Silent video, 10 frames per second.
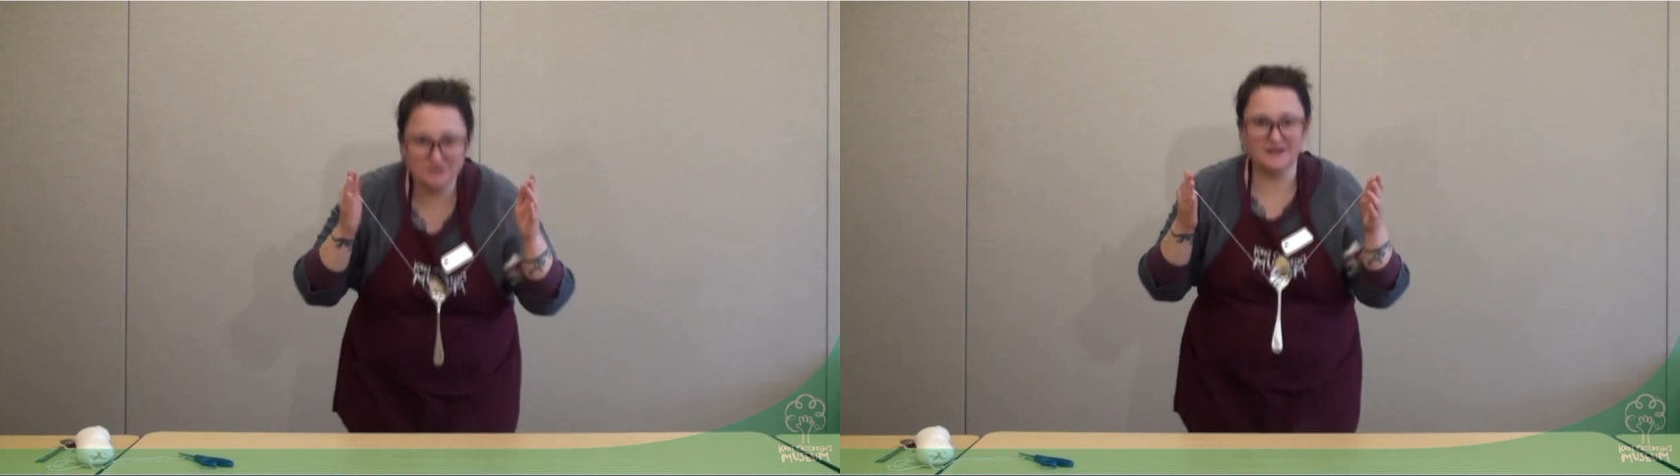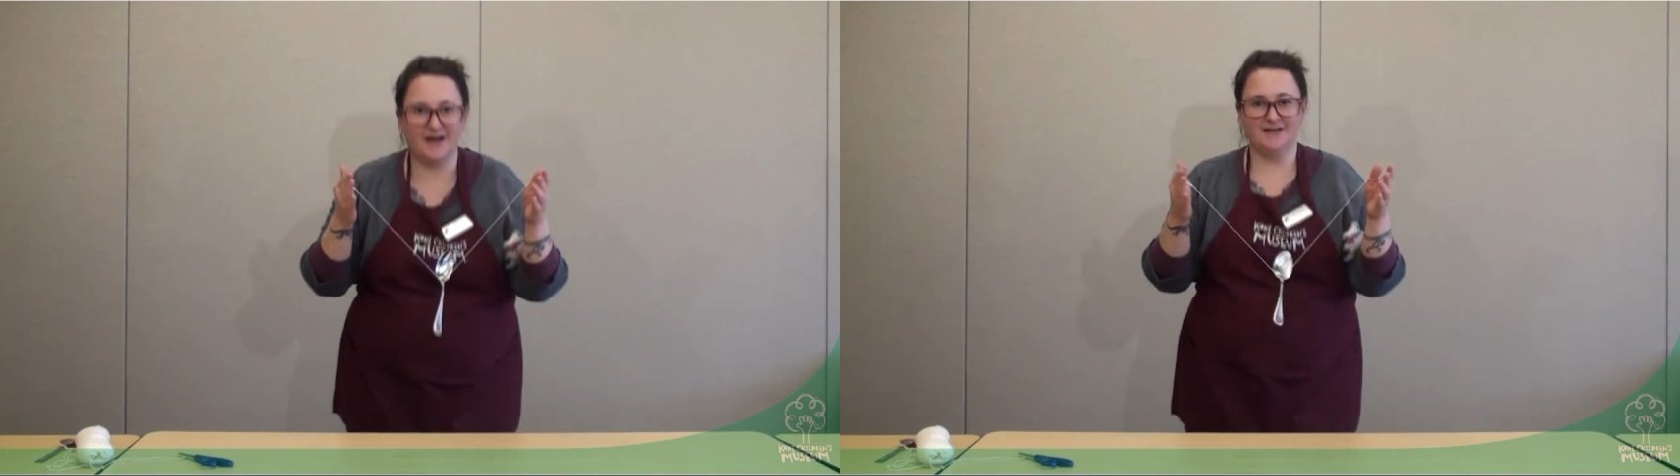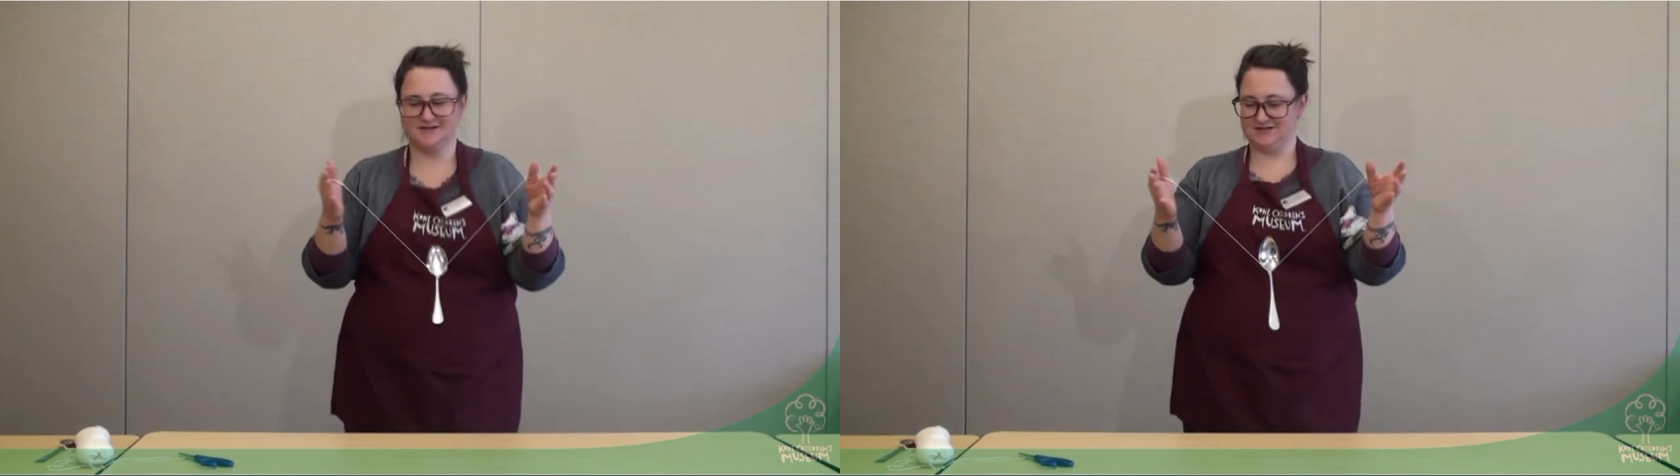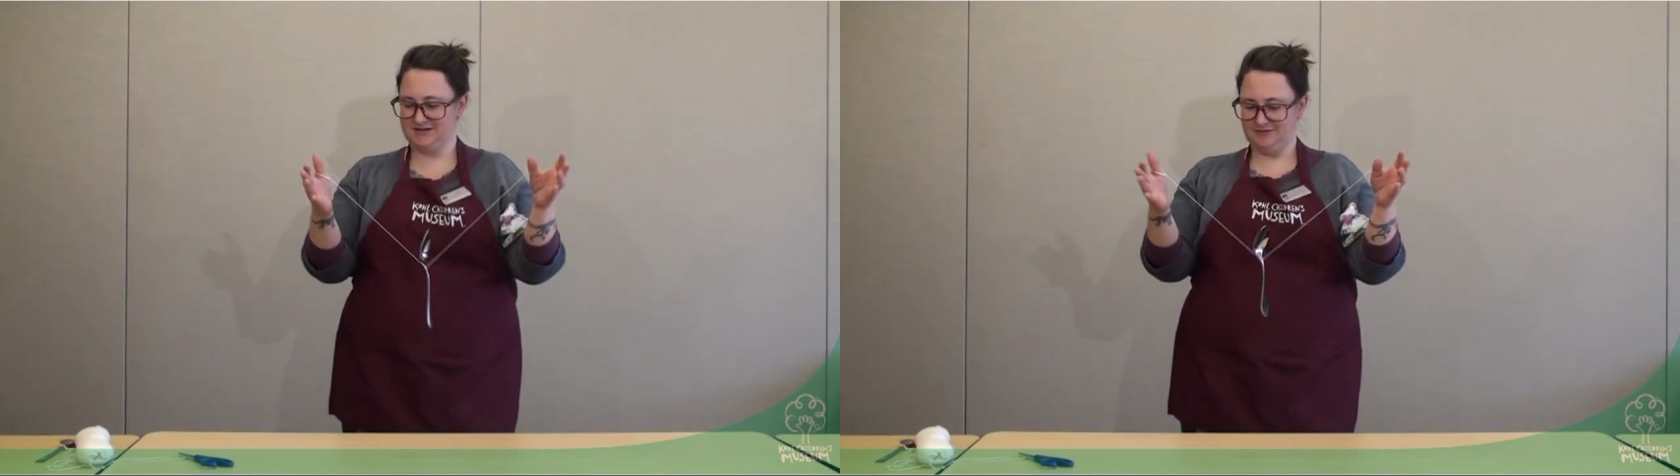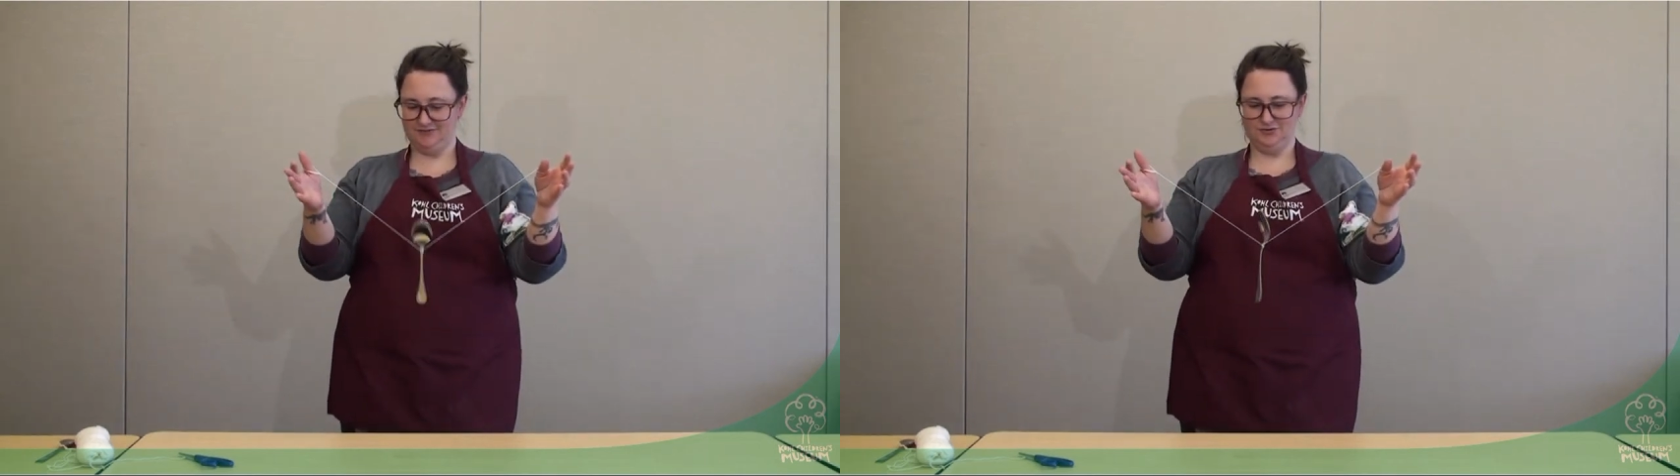do that,
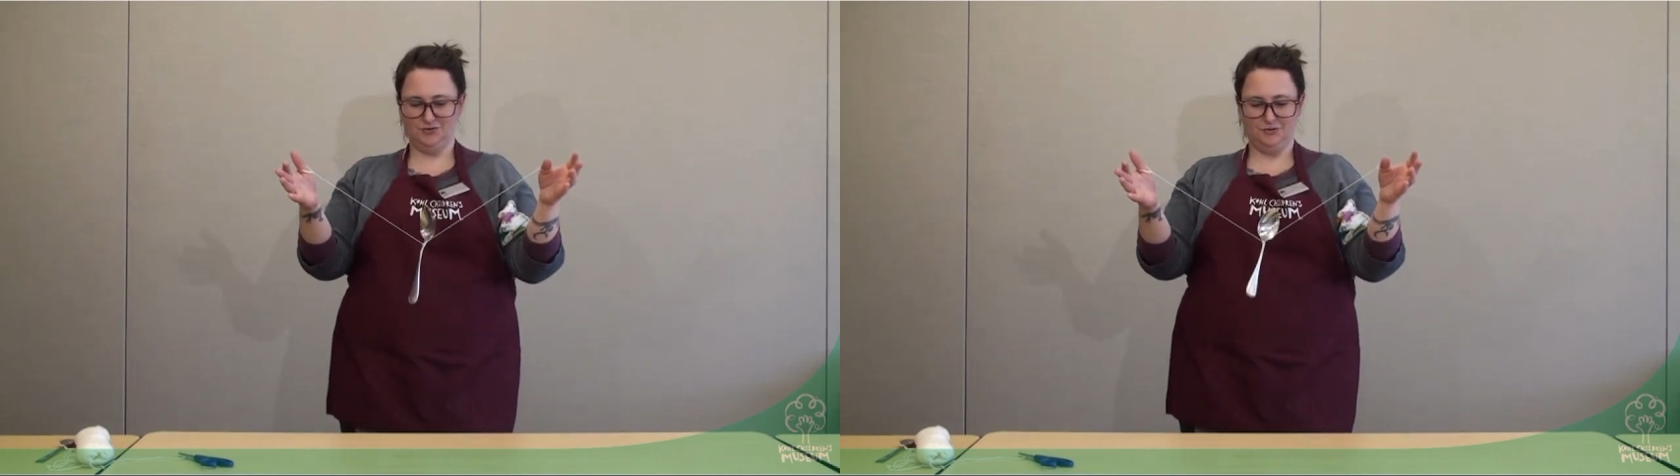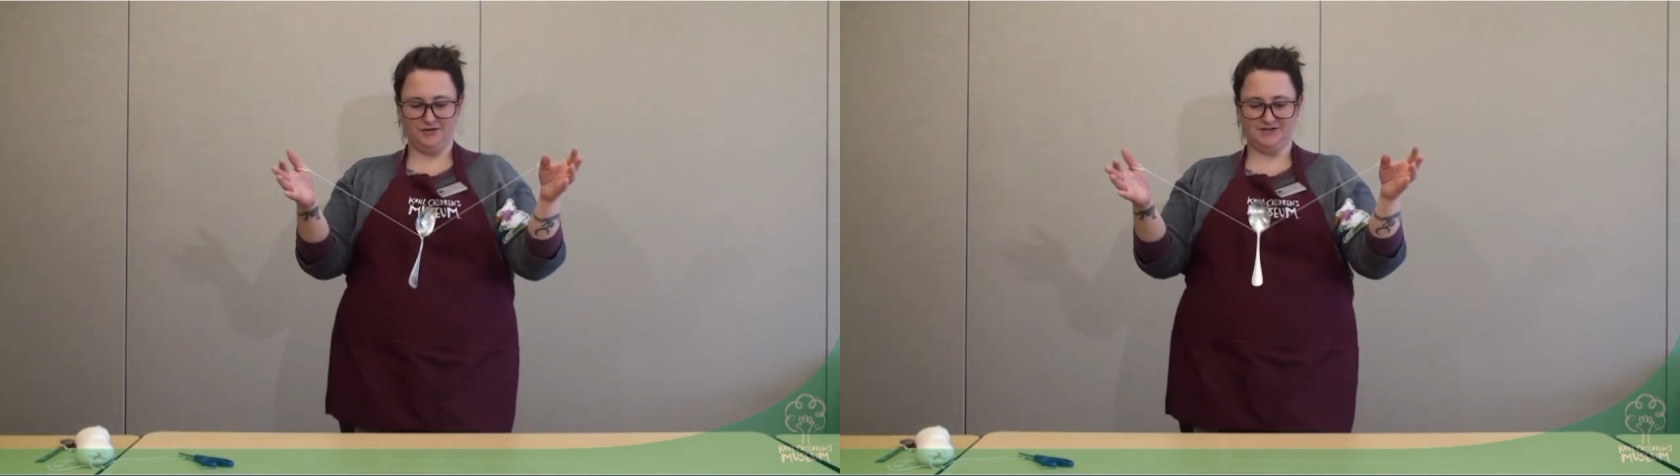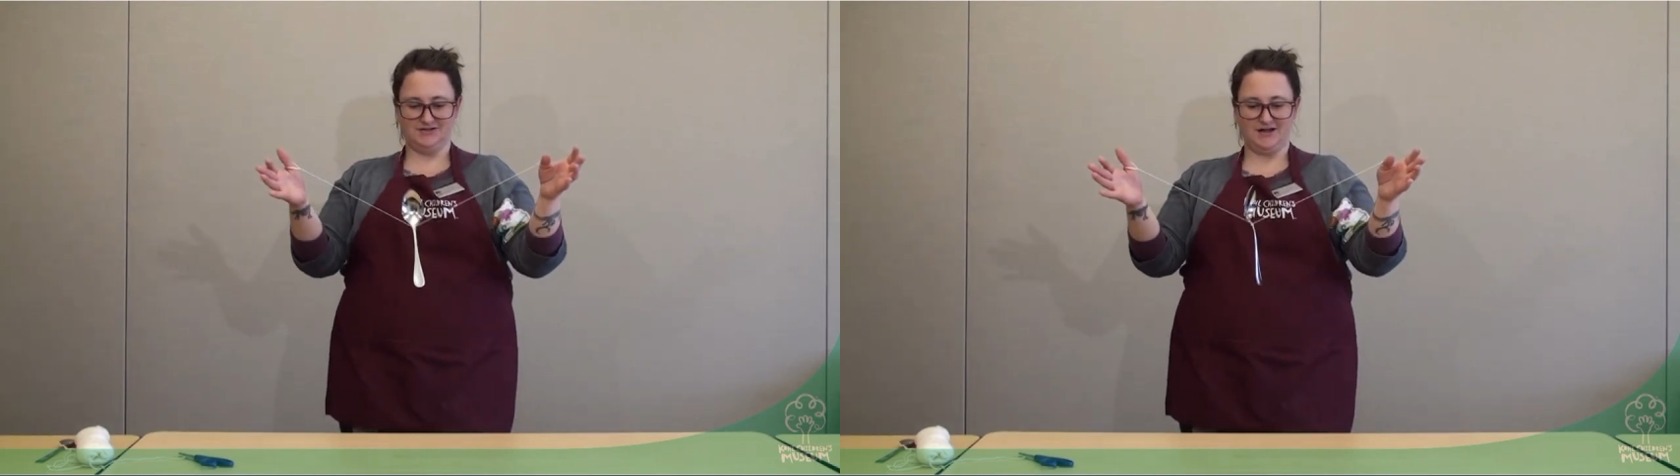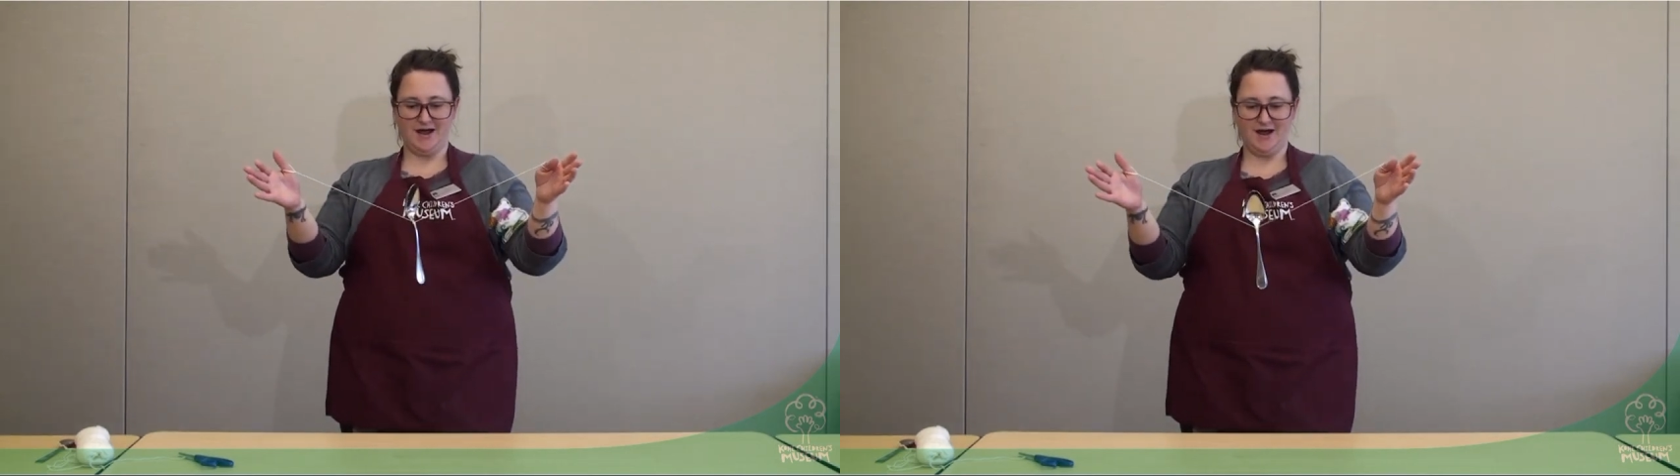see if you notice